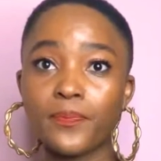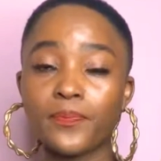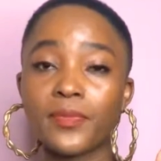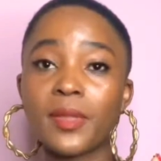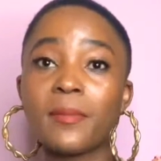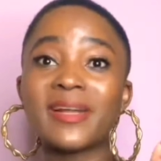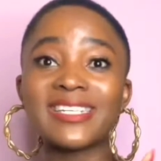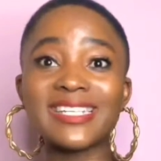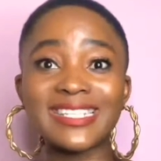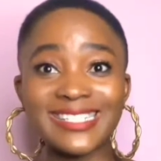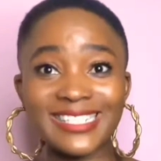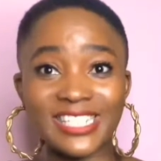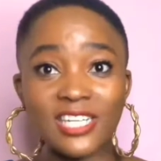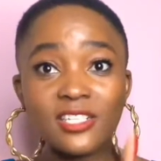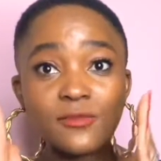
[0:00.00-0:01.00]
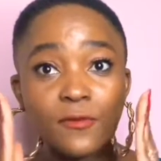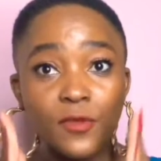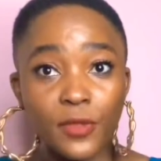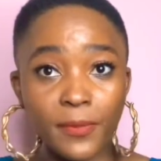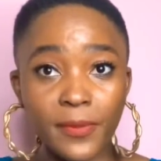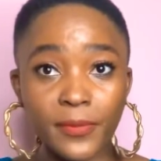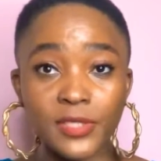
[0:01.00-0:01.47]
but it's just for the
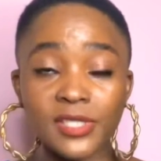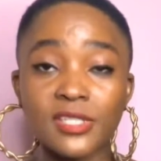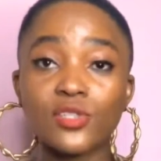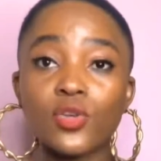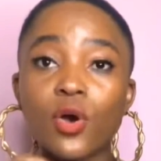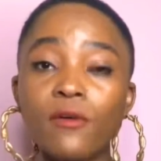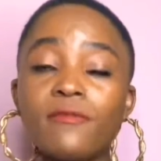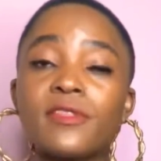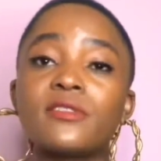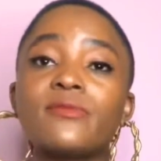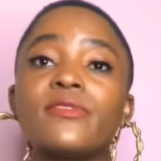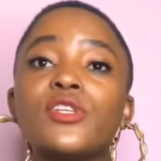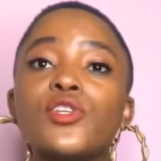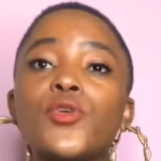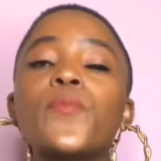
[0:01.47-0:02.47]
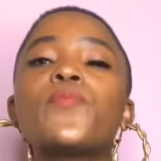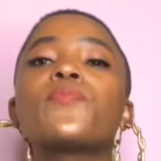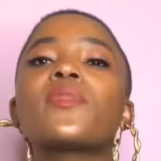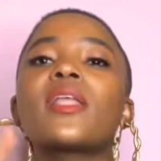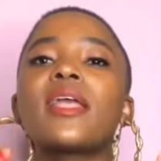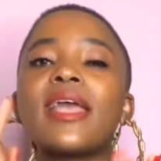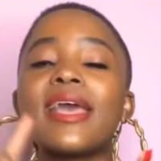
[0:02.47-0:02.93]
purposes of this video.
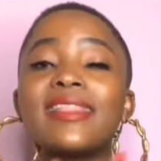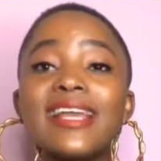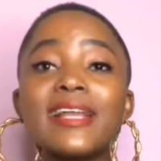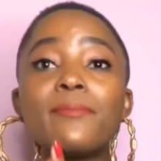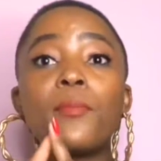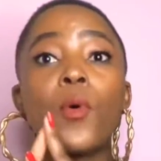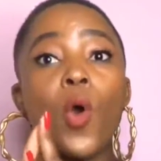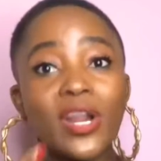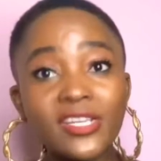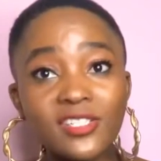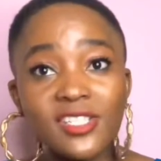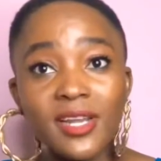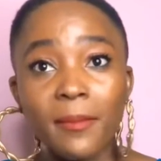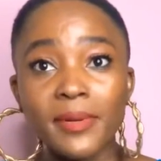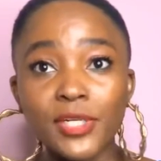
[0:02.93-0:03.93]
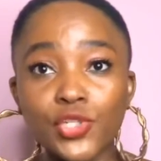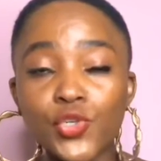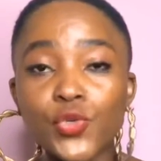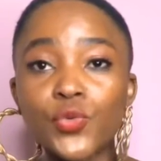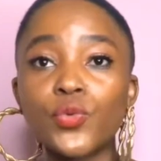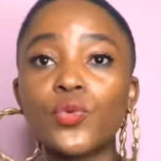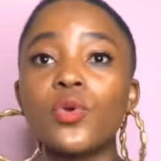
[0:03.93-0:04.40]
And then point number
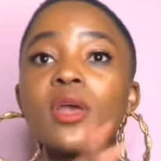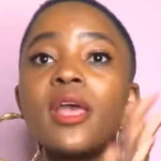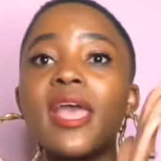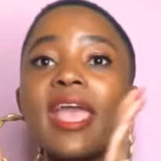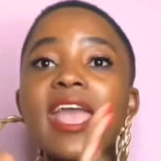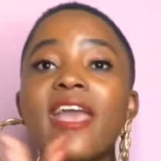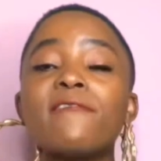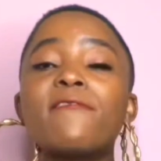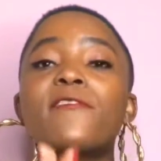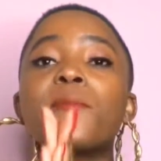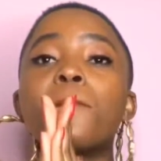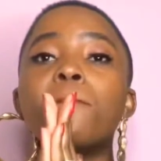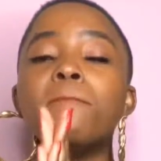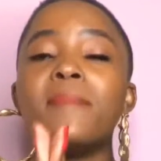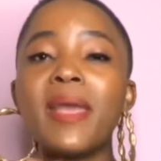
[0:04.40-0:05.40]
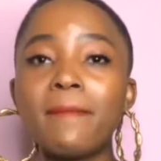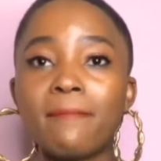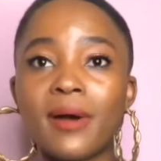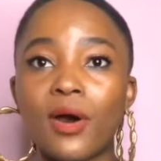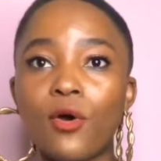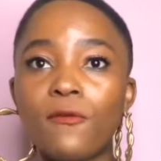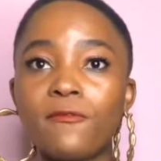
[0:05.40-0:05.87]
2, every member
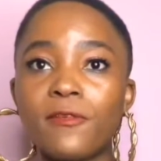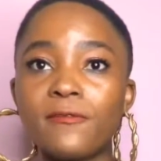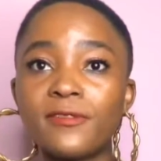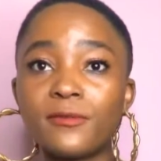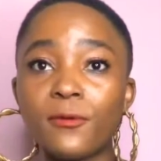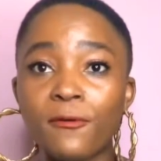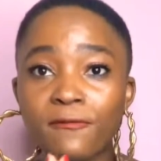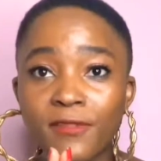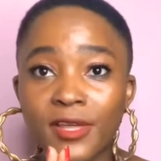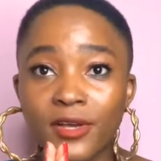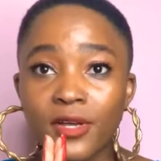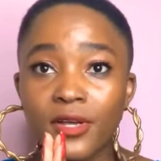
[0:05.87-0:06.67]
of the